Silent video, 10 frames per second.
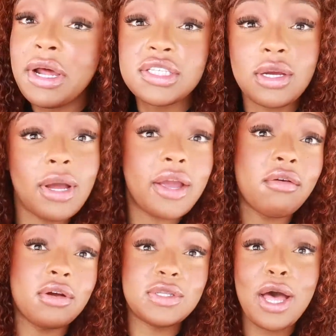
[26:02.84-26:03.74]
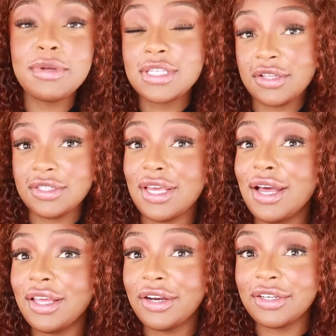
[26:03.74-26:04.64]
about to turn my air on so i'm gonna talk to
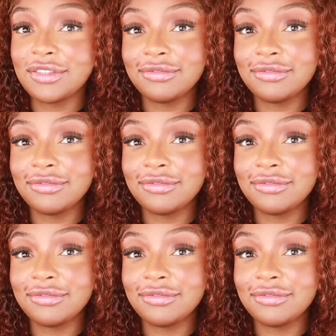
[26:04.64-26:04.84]
y'all later